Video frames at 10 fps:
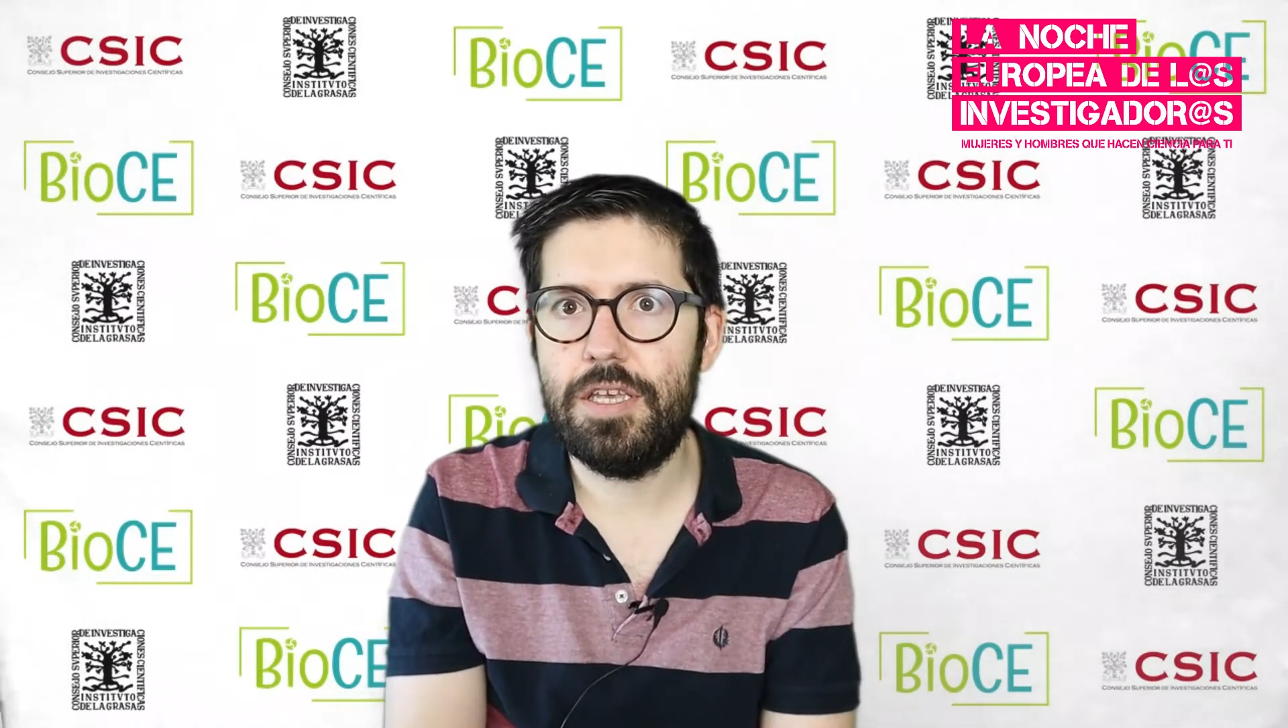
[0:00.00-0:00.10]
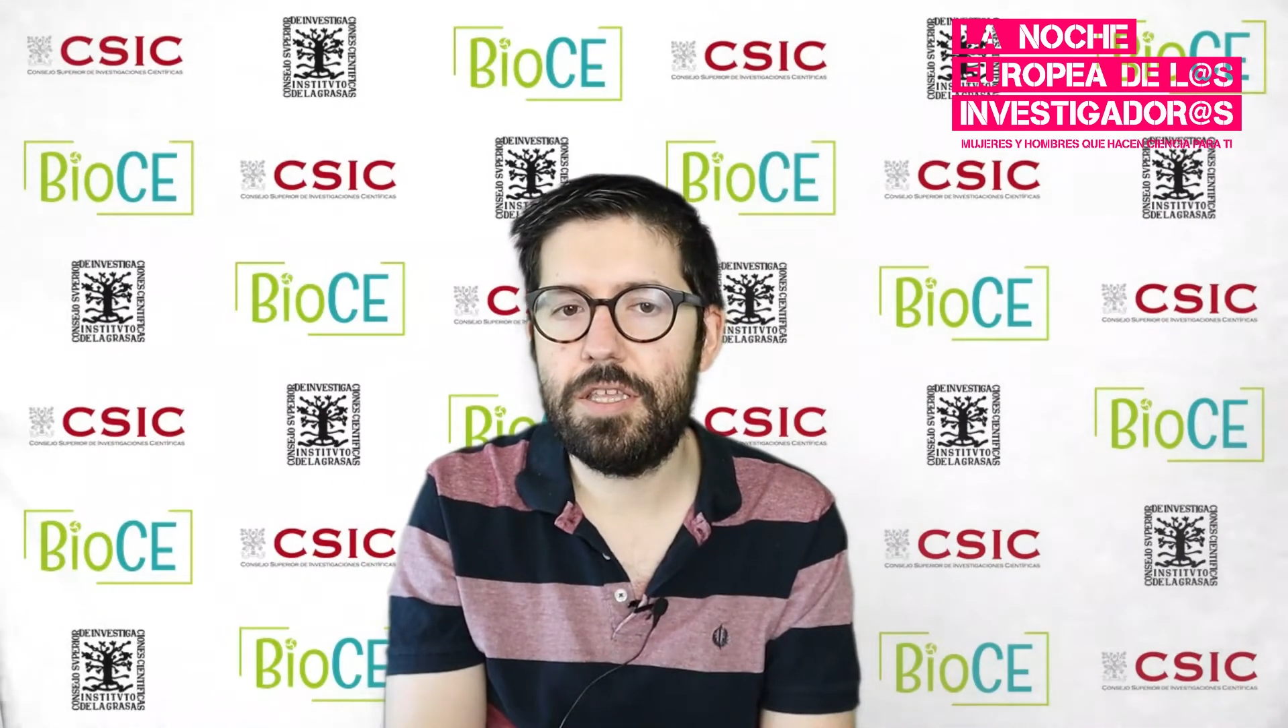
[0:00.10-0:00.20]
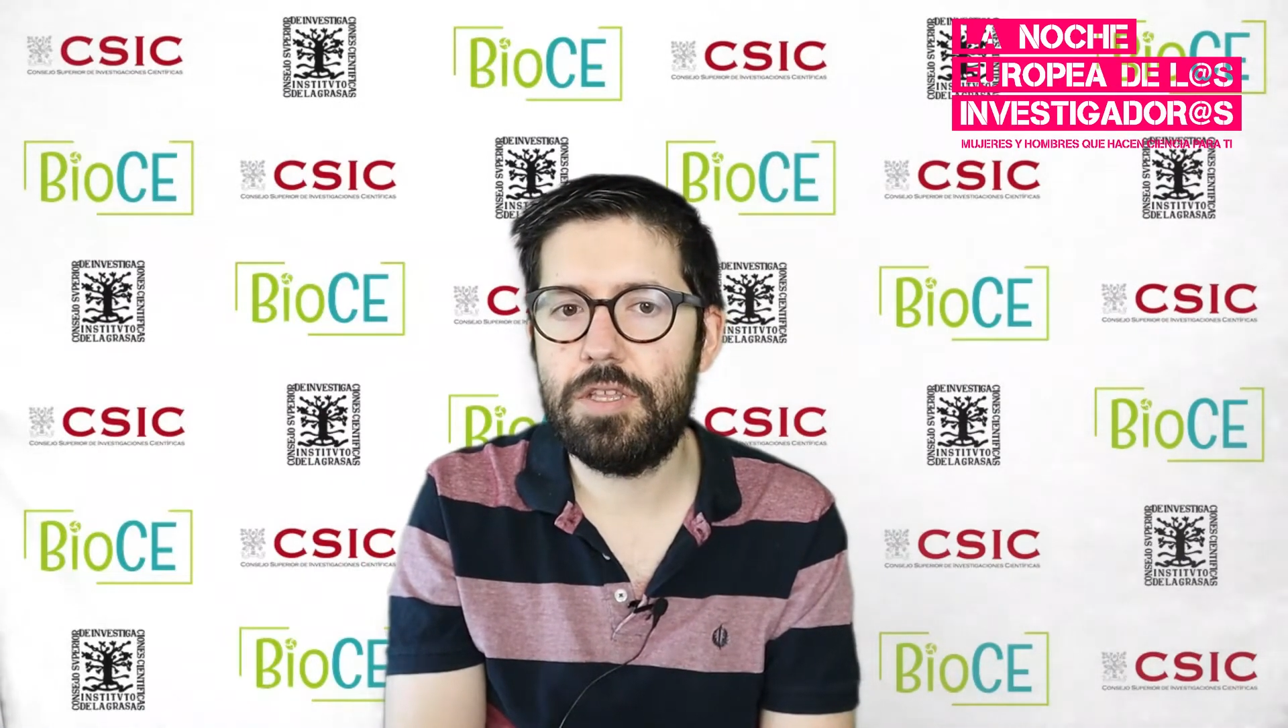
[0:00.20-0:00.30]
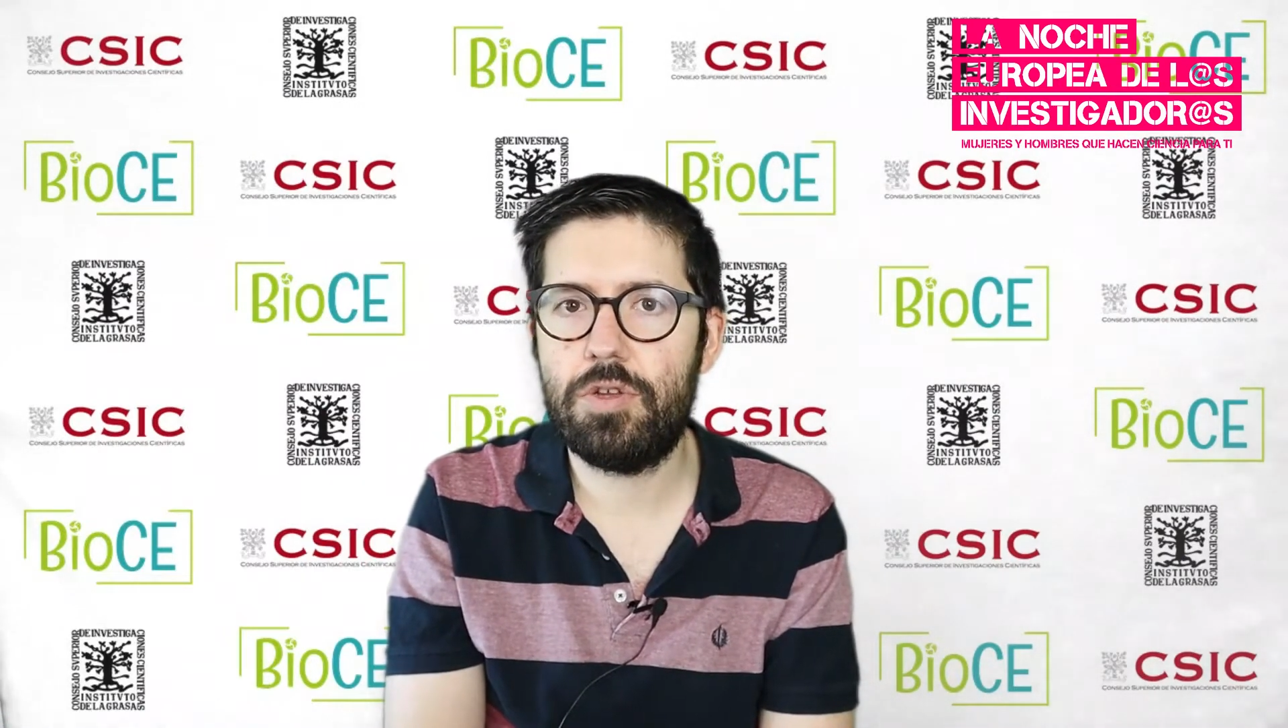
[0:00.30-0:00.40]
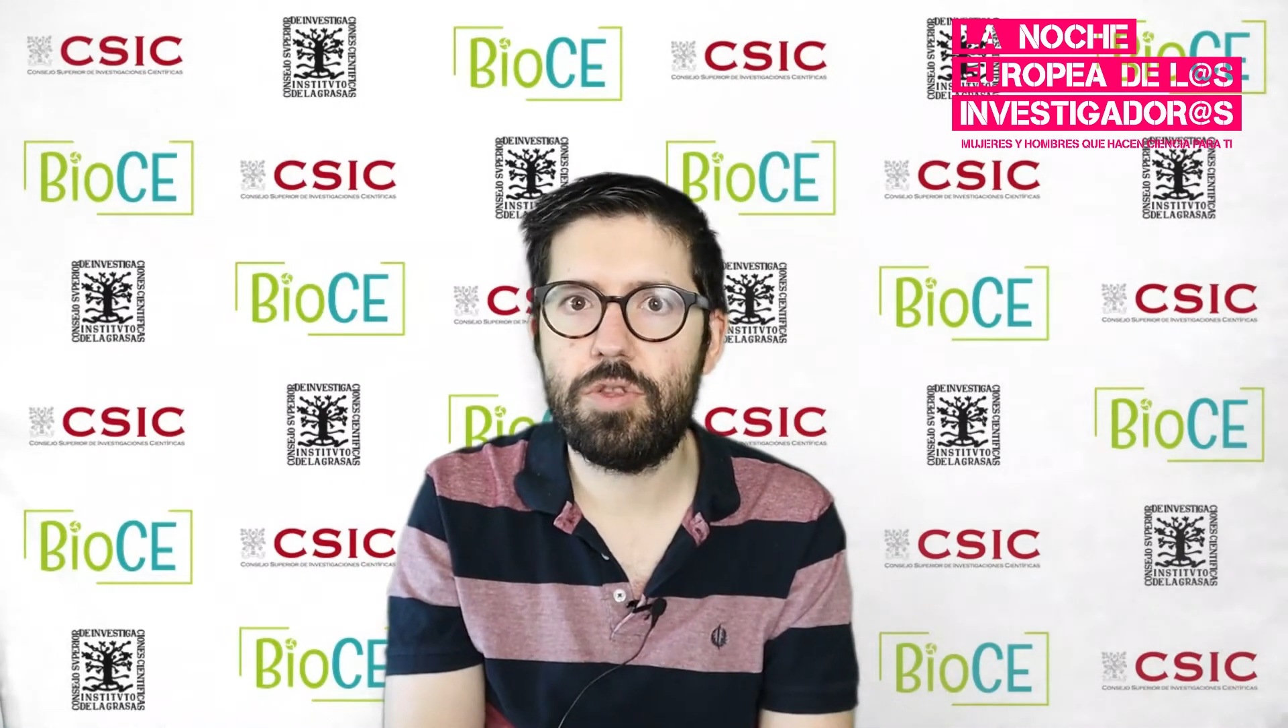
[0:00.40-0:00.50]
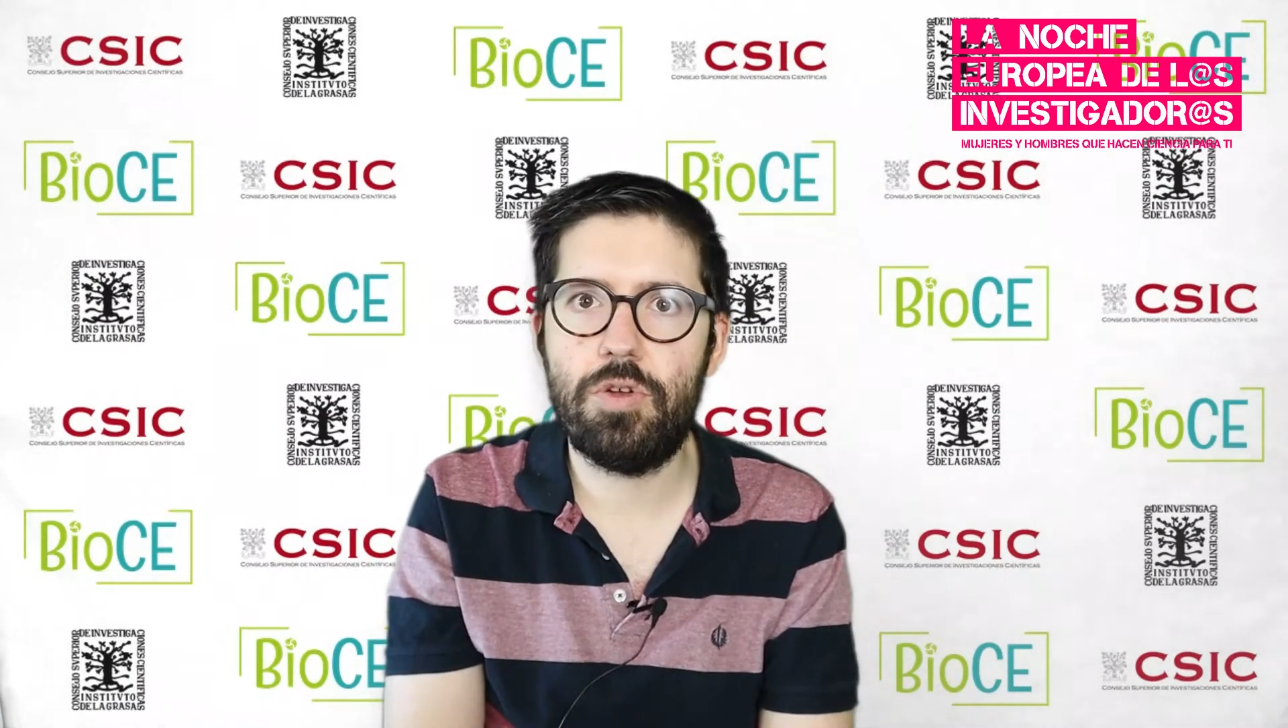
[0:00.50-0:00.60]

is not